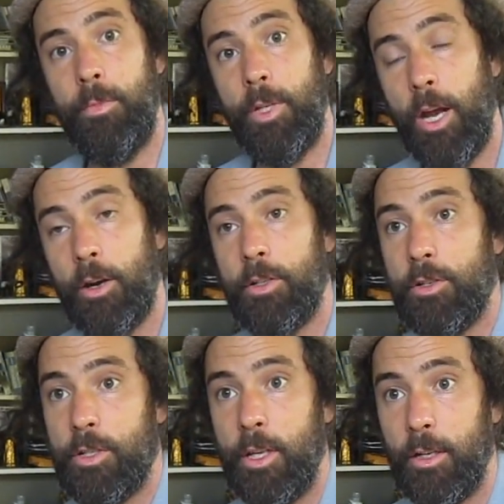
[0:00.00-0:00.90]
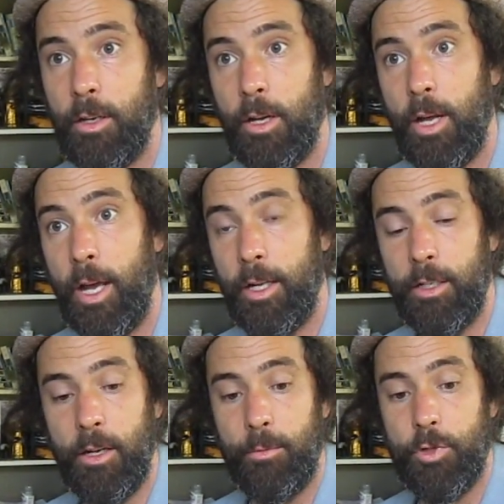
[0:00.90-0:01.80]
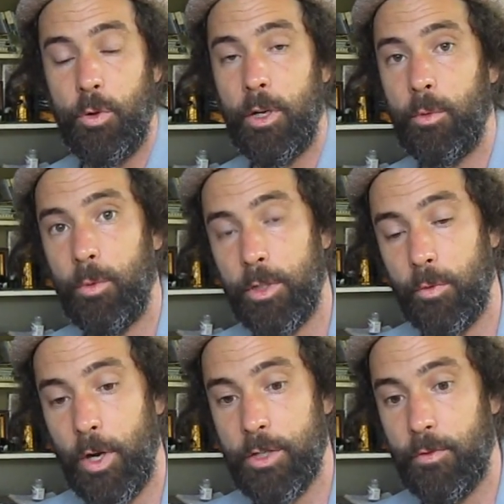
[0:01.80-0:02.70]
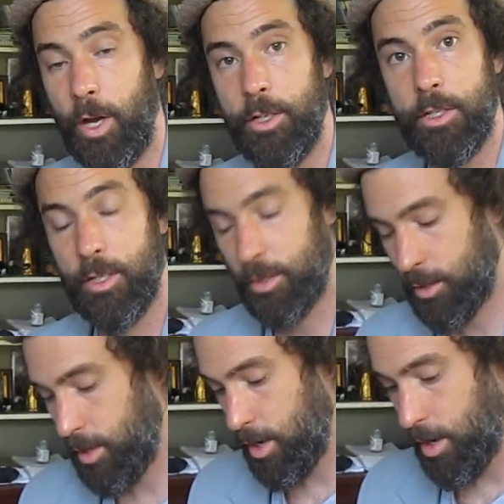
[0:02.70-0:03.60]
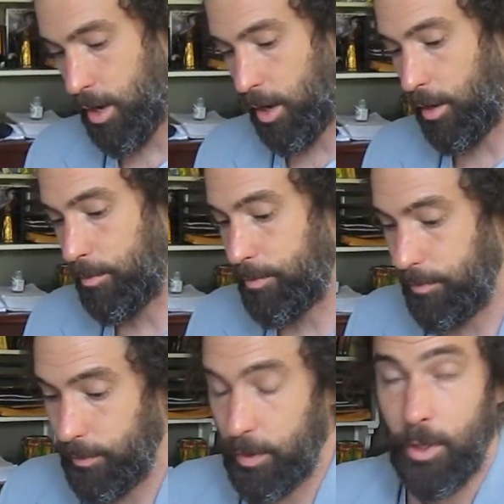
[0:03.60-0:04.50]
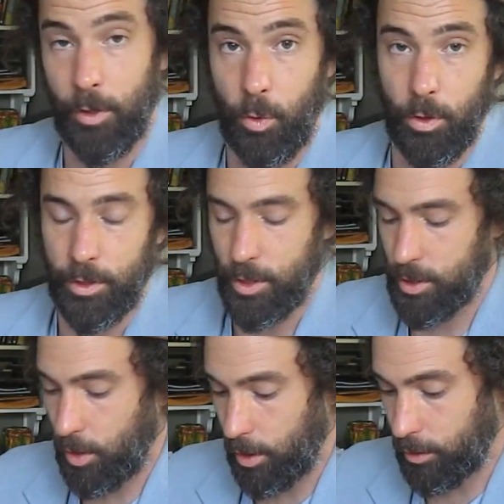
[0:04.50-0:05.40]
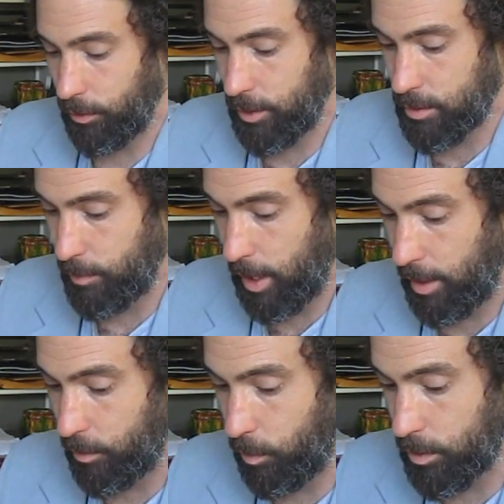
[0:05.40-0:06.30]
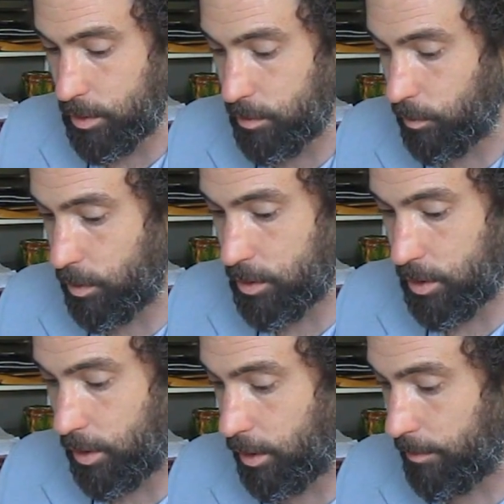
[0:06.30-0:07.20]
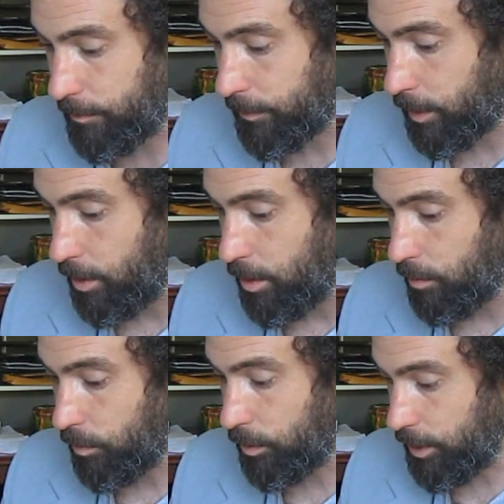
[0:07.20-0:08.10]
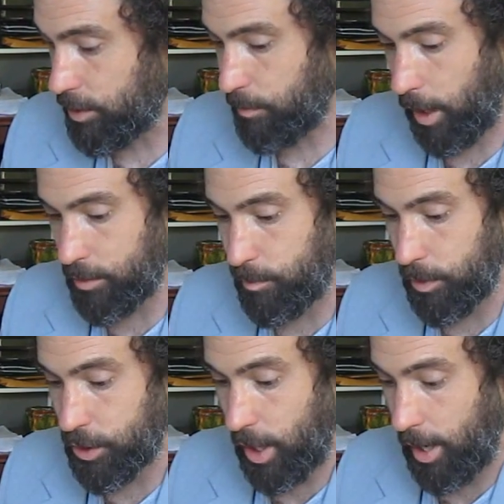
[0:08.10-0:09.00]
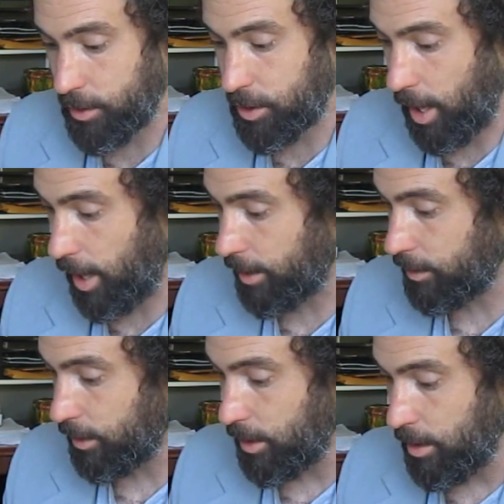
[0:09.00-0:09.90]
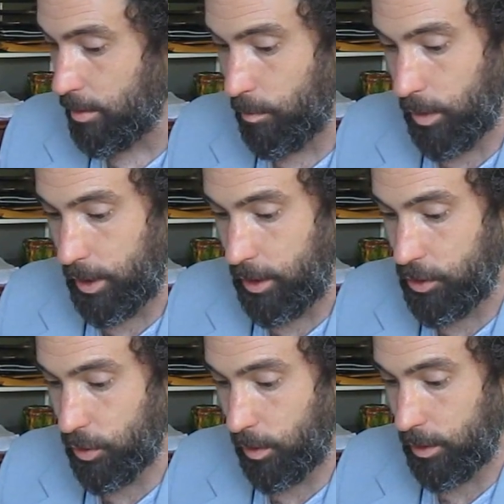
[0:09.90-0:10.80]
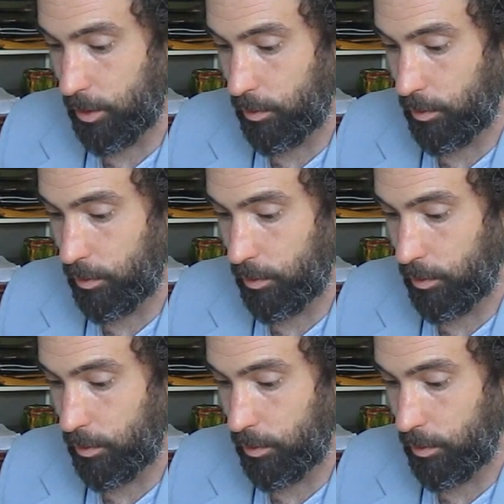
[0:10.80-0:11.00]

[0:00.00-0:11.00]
characters that ended up joining with the ranks of ISIS. According to this article, this man was released by Bashar Assad, but he joined a